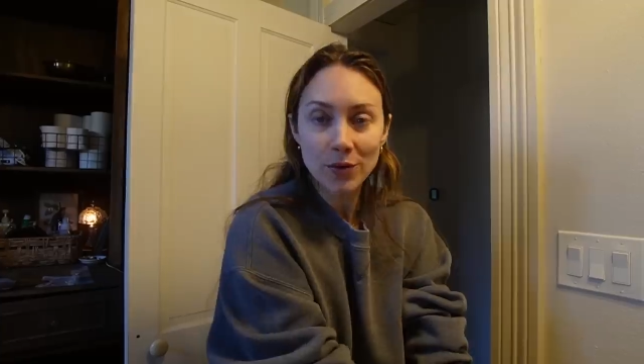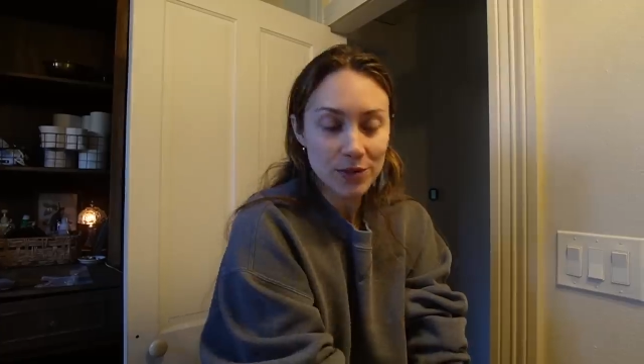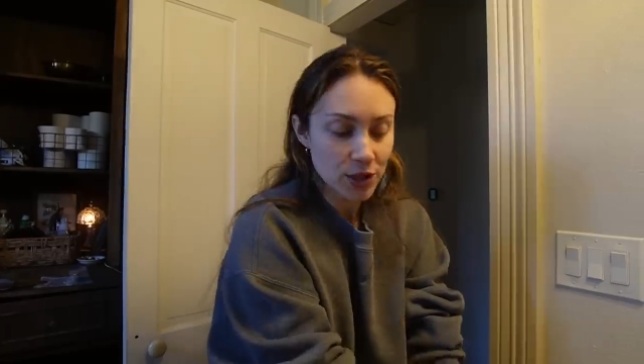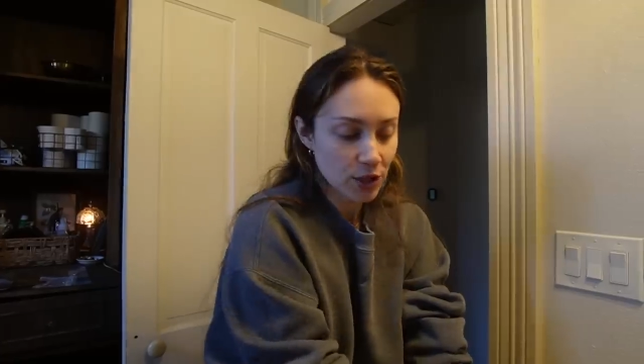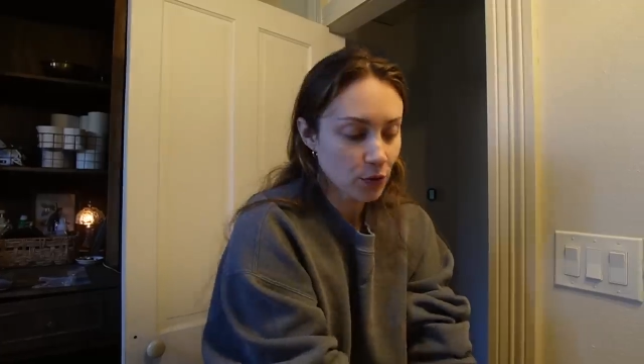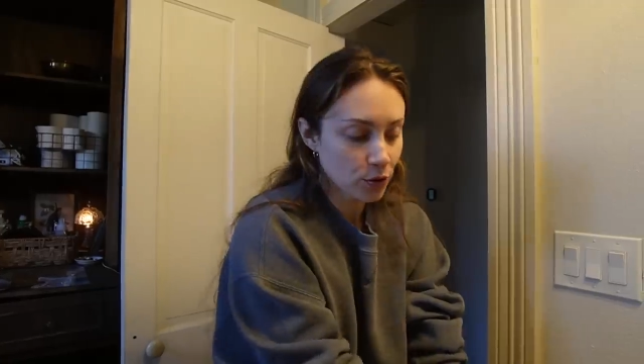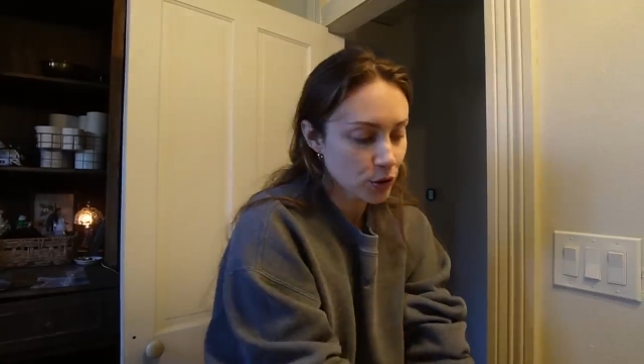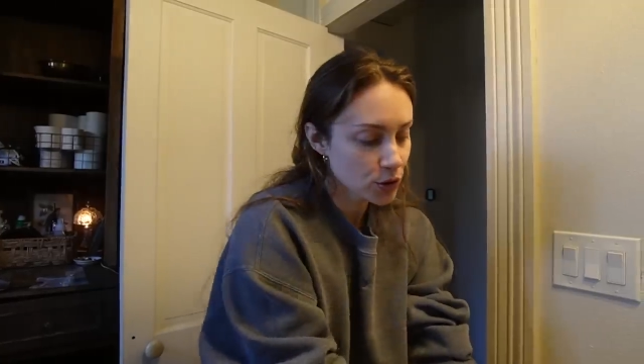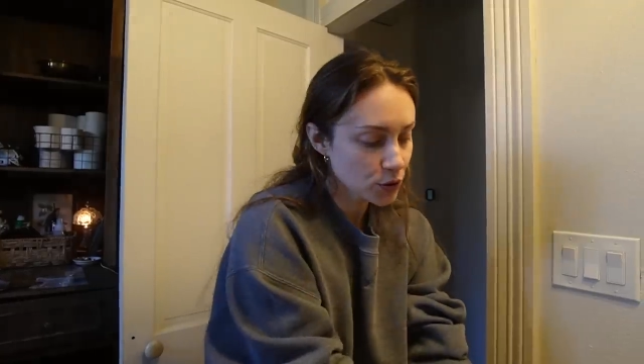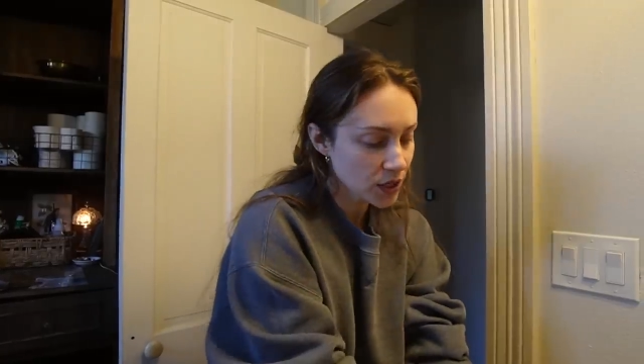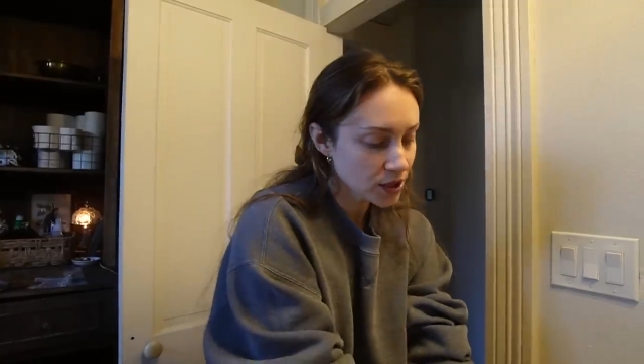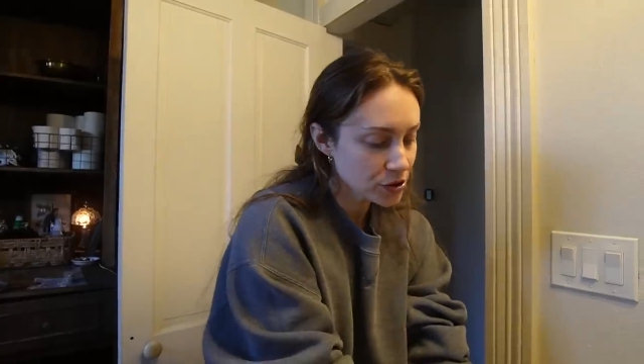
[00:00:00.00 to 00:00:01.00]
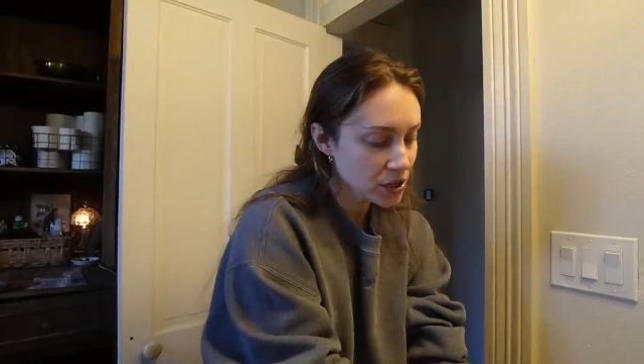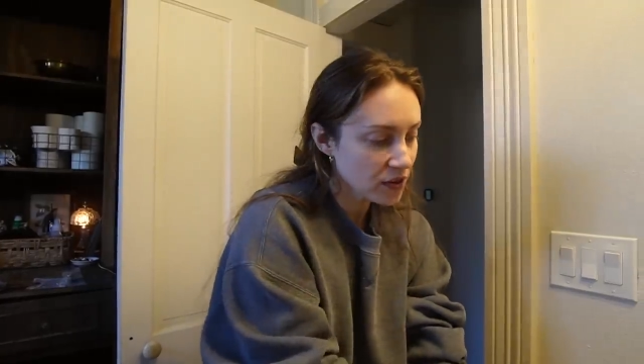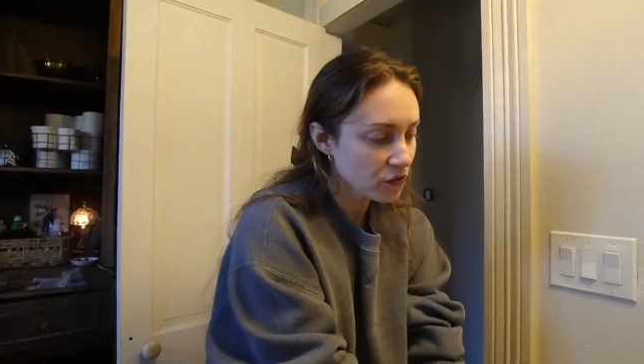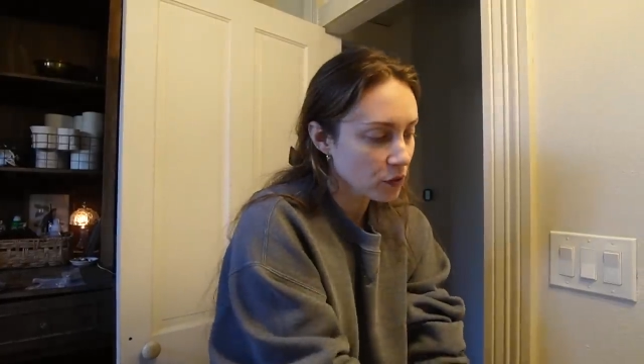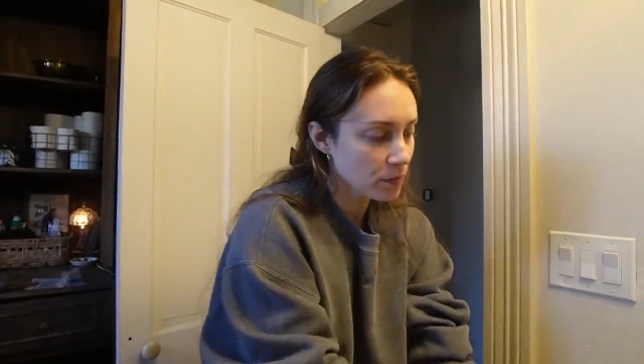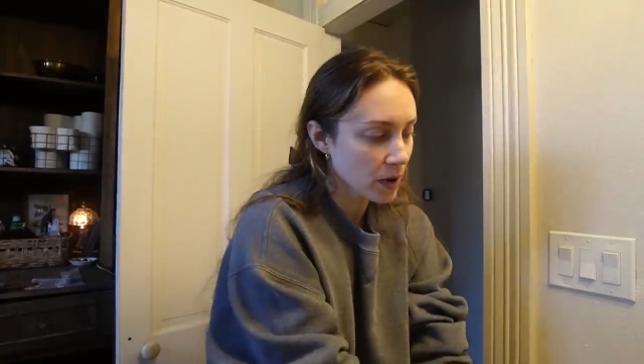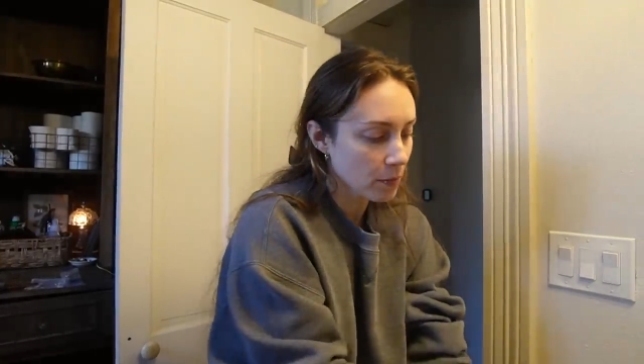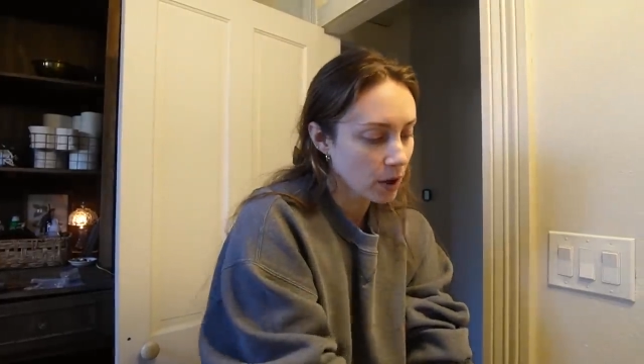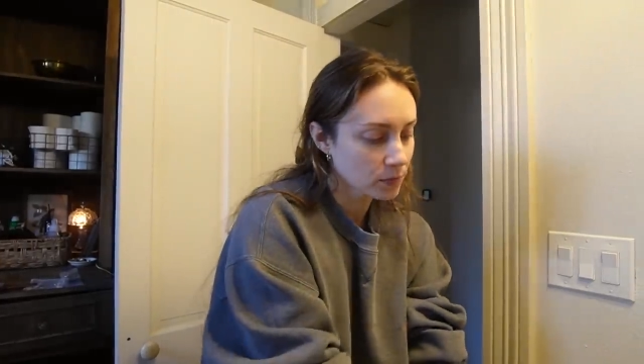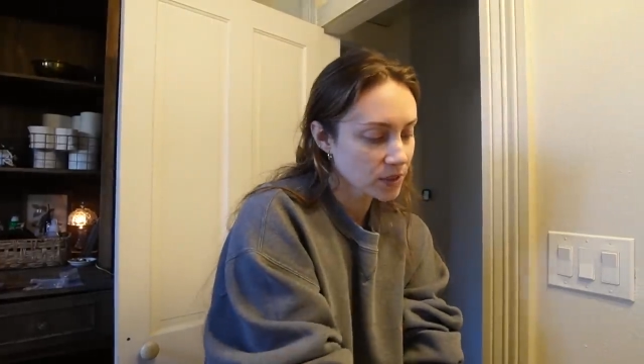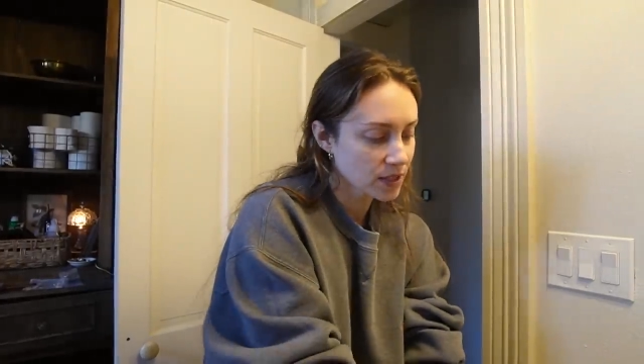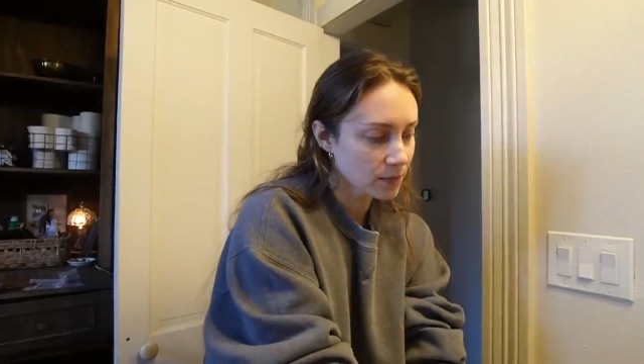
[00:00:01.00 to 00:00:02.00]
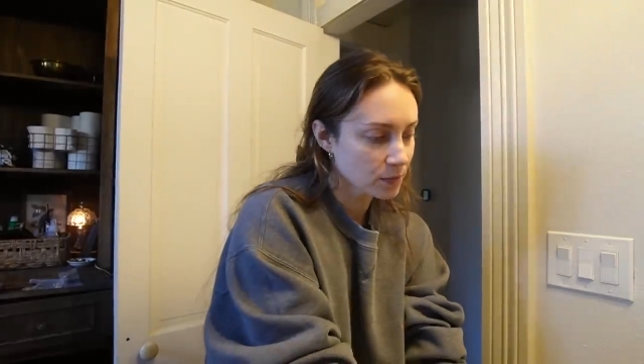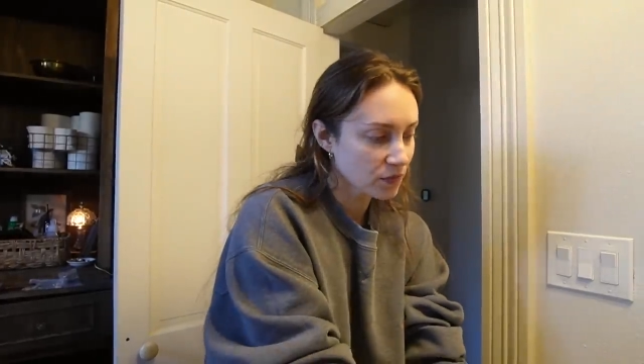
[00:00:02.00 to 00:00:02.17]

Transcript: I went to the grocery store yesterday for my mom some